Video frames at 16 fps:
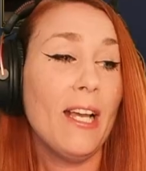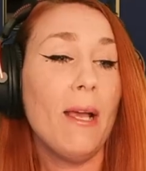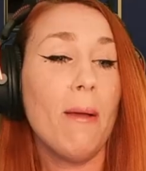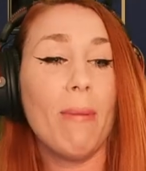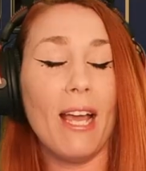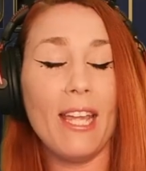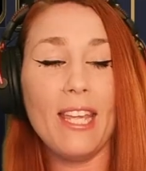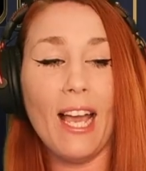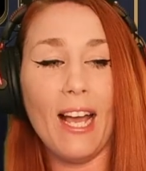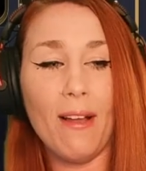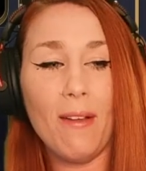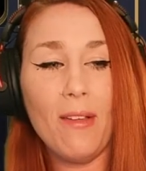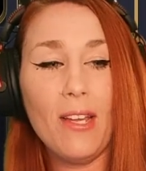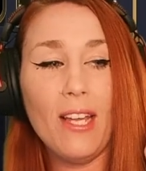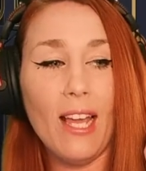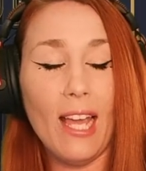But yeah,
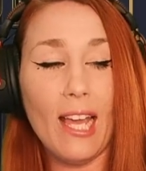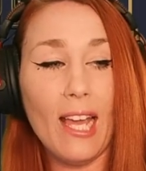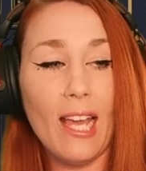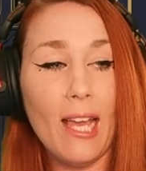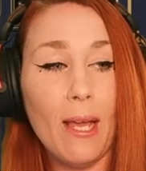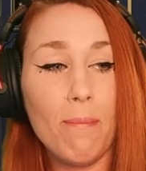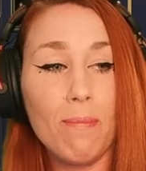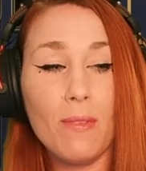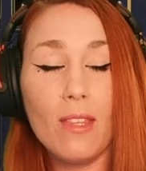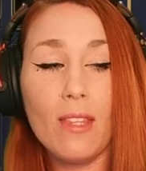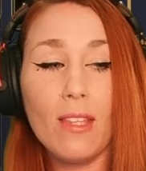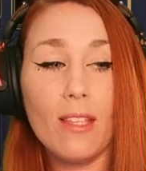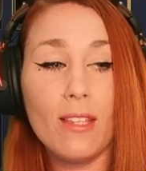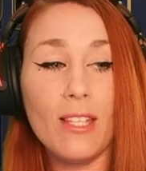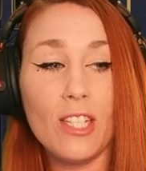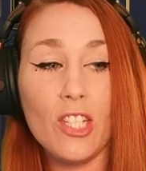
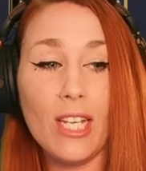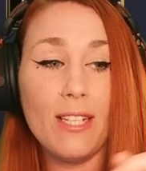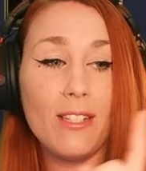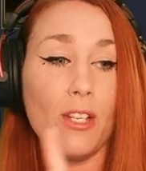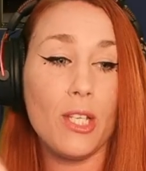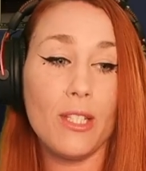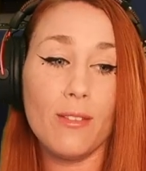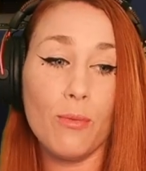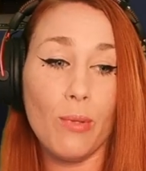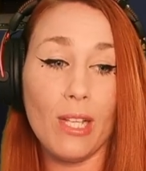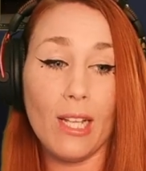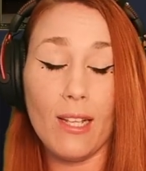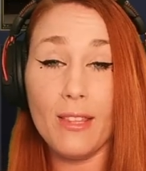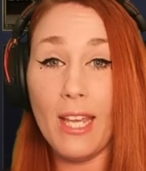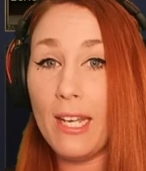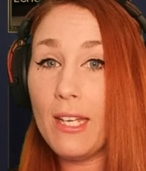the changes
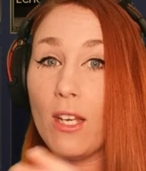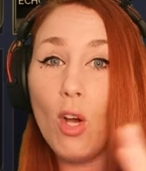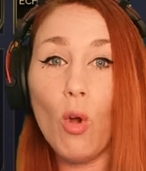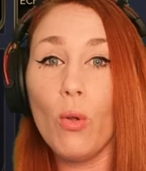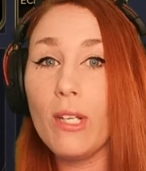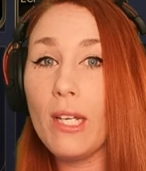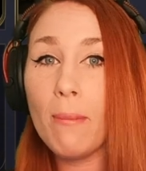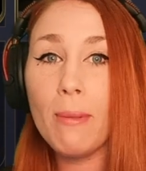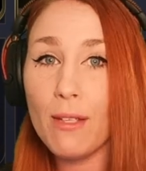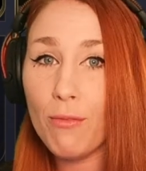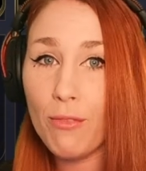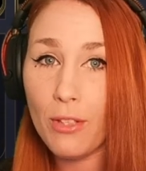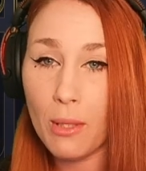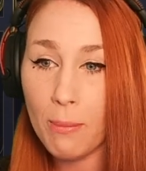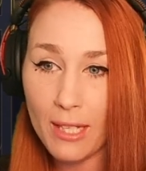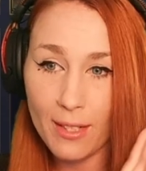will then only be for
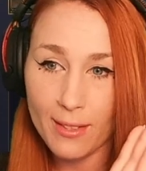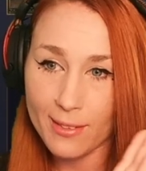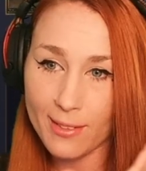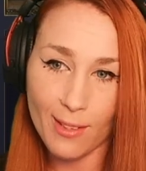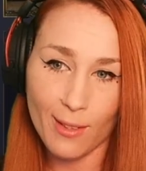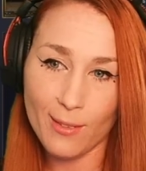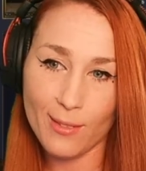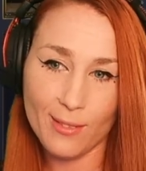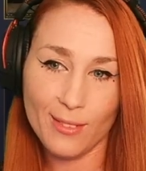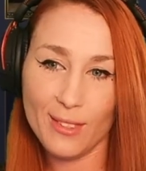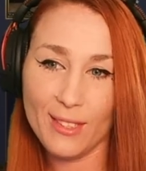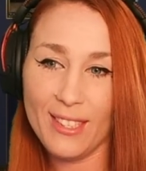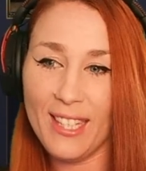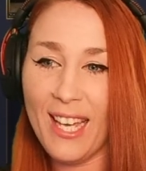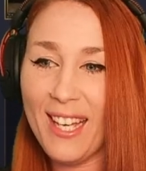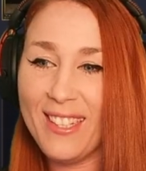the better, so
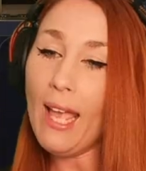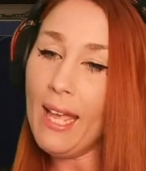yeah.